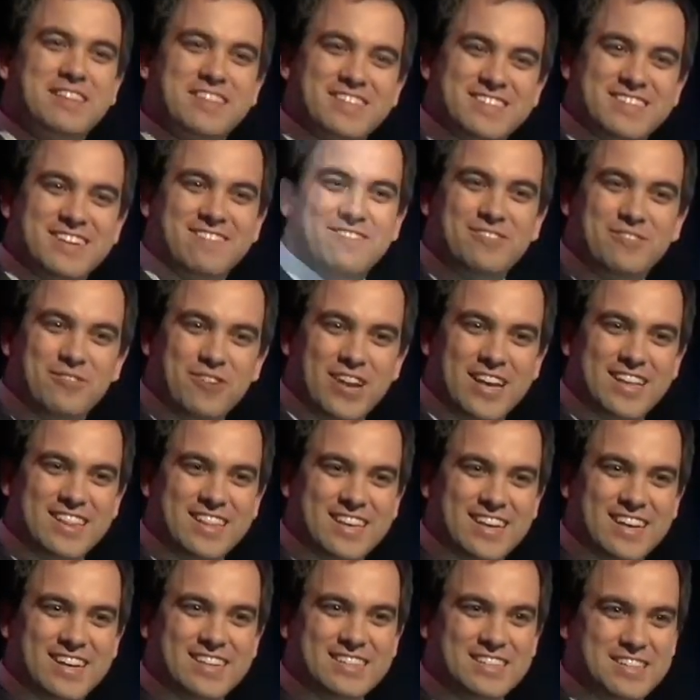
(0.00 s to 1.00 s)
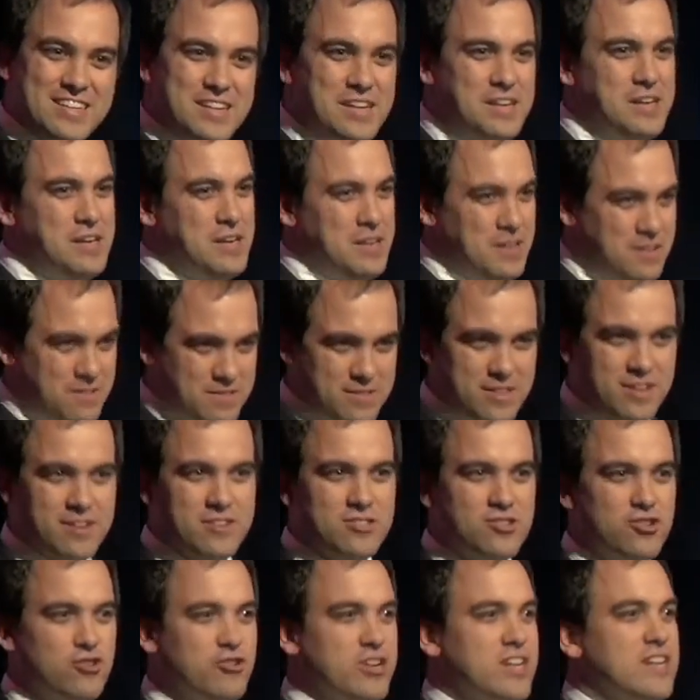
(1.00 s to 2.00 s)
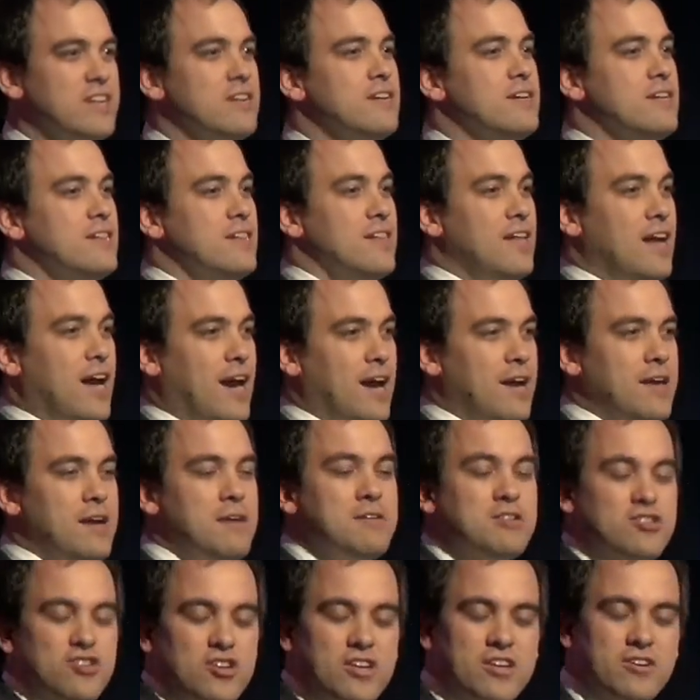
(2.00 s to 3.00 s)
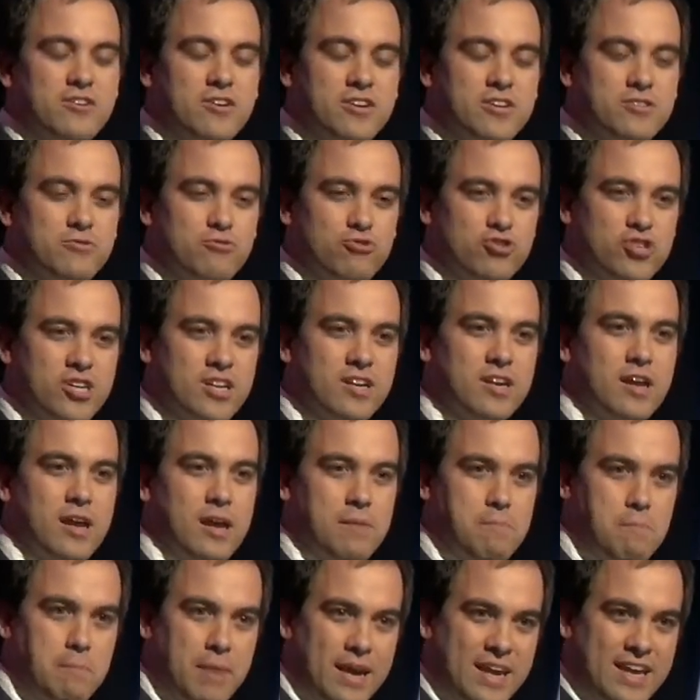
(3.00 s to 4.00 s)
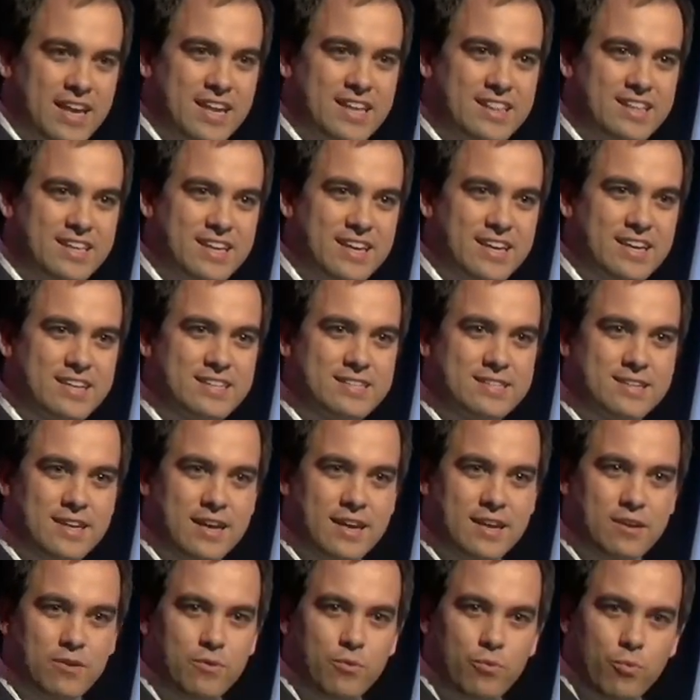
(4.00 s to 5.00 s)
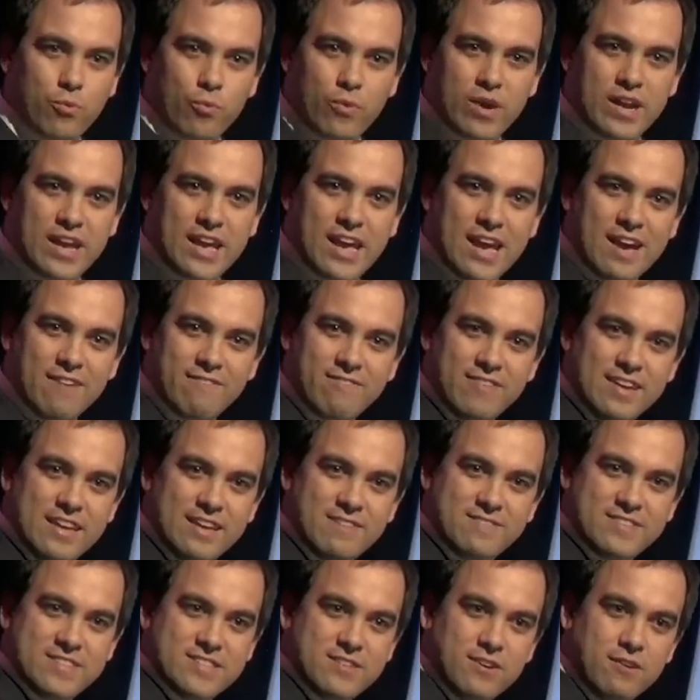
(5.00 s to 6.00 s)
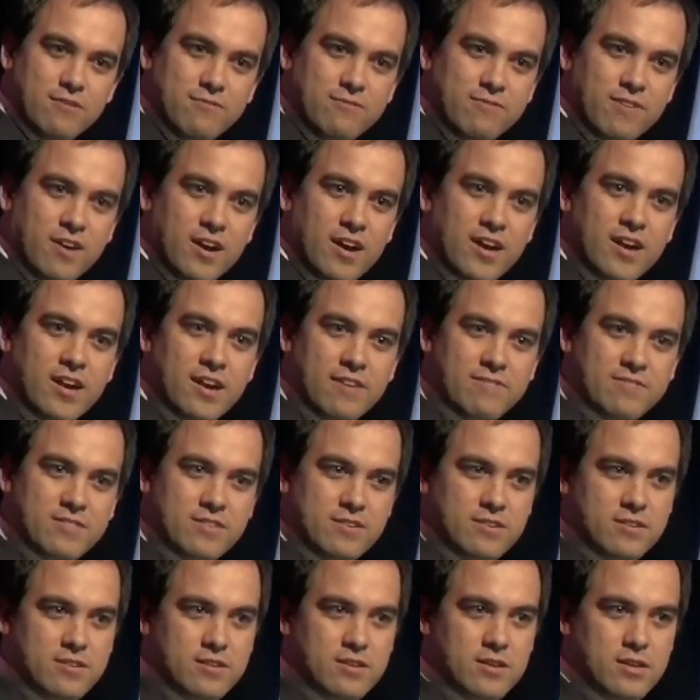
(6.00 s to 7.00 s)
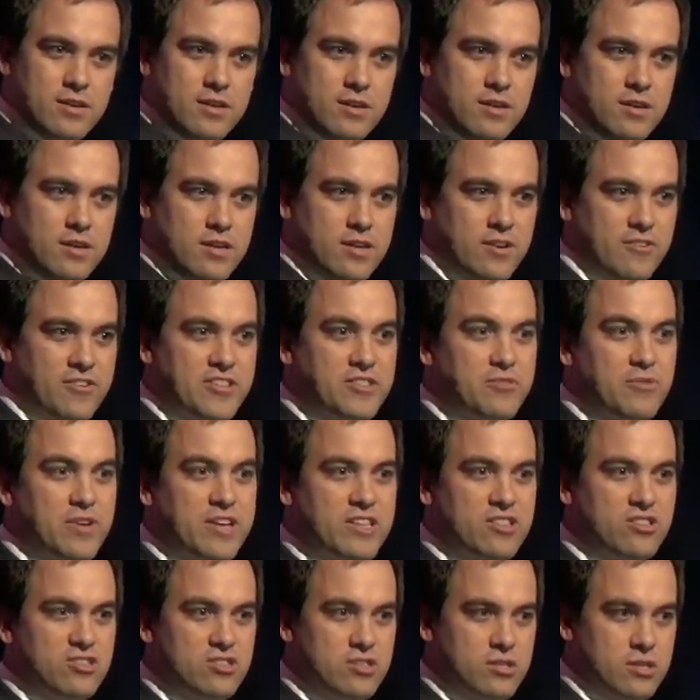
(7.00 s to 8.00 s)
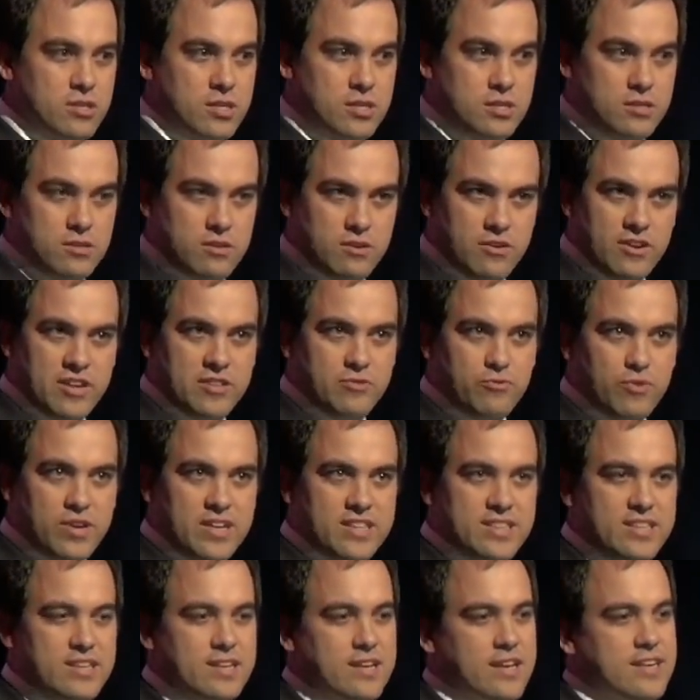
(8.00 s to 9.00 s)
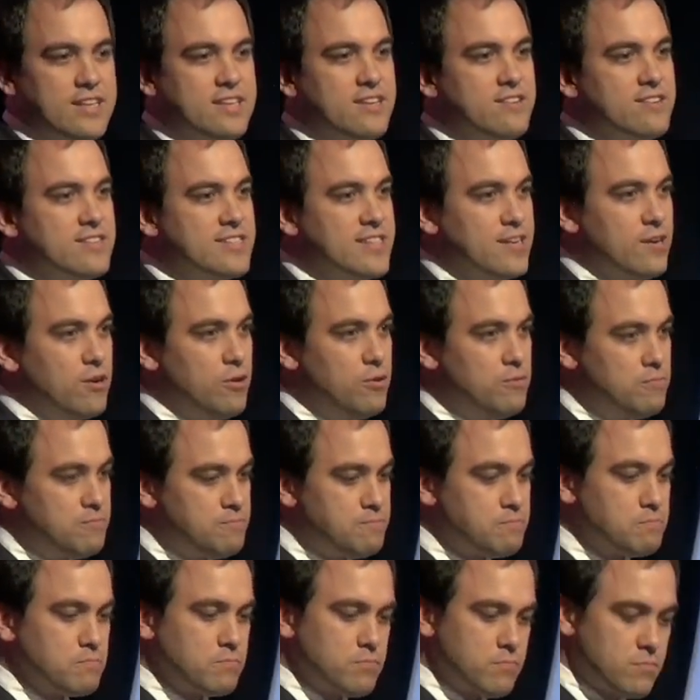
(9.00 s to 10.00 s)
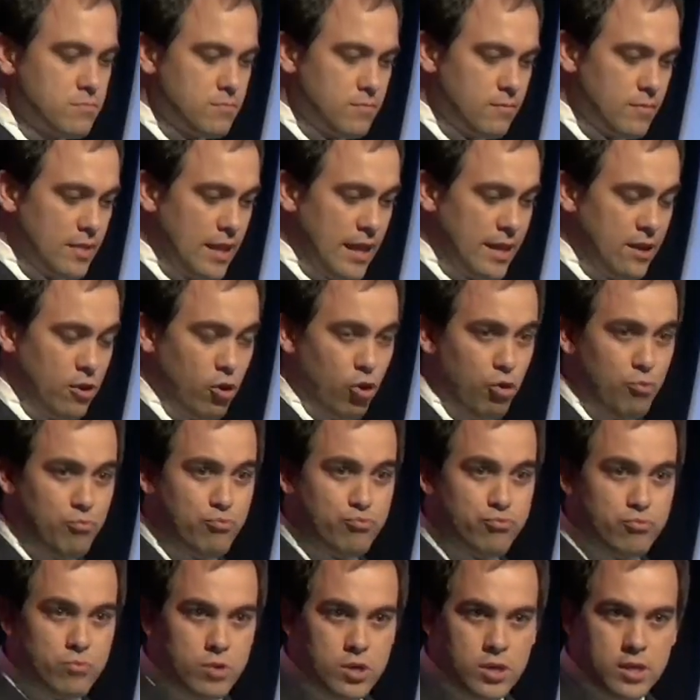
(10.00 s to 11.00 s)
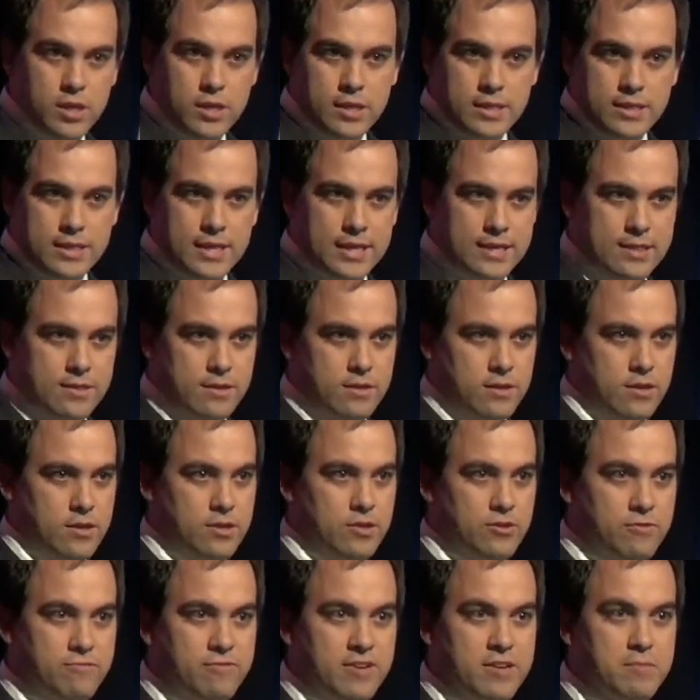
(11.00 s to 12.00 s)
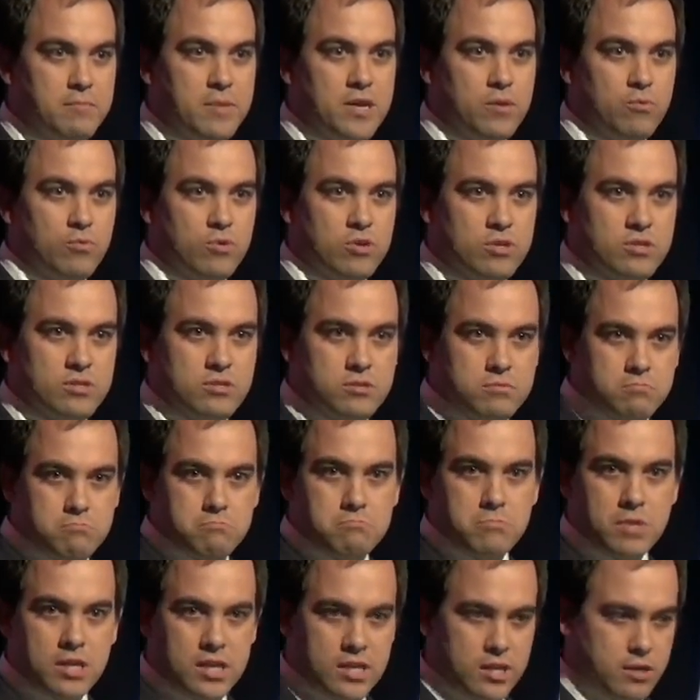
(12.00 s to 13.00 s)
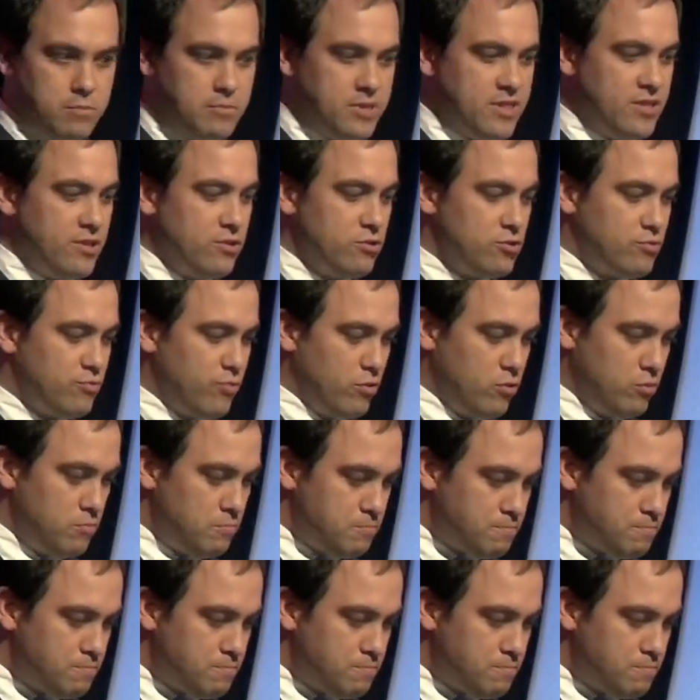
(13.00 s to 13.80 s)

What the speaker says: some cool ideas. No, joking. I'm actually going to share my ideas and what I have lived so far after graduating 8 years ago, and hope that you find my words a little bit useful.